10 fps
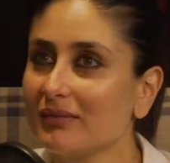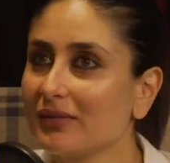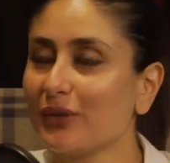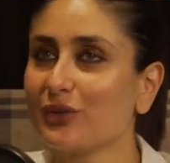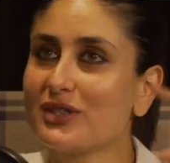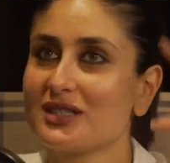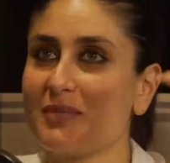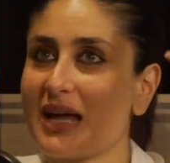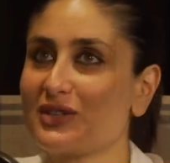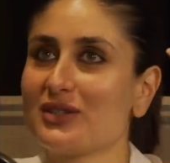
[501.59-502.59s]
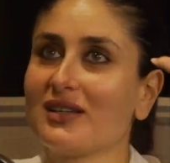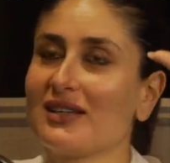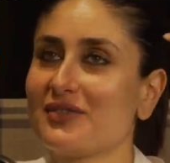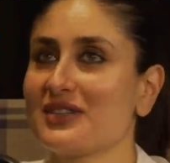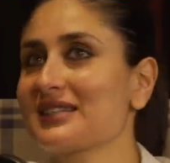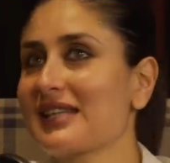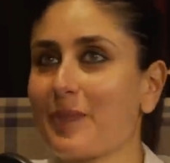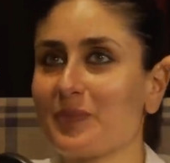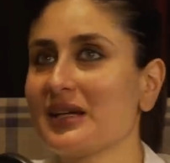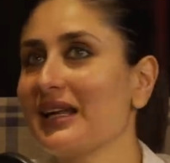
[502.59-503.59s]
you know, just imagine and they've just
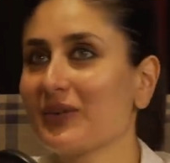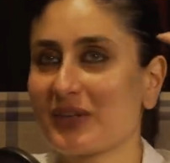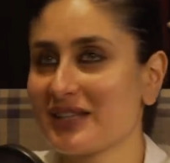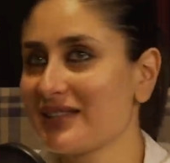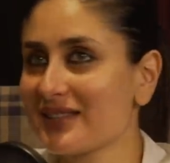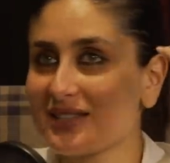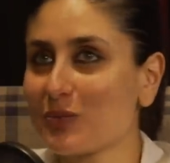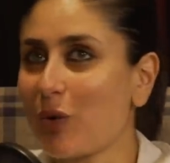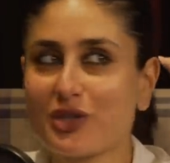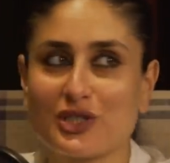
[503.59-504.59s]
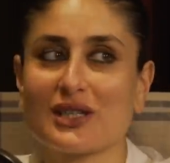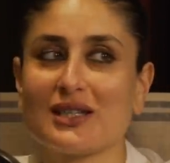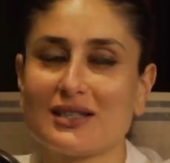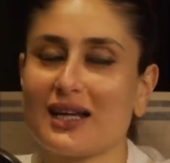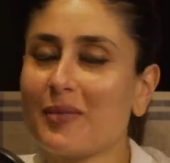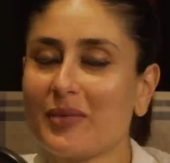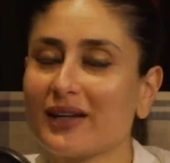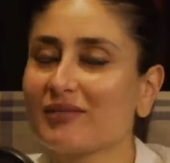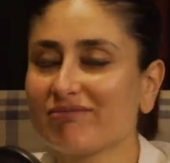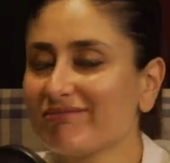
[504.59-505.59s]
kept me like, okay, this is what she is. And I'm like,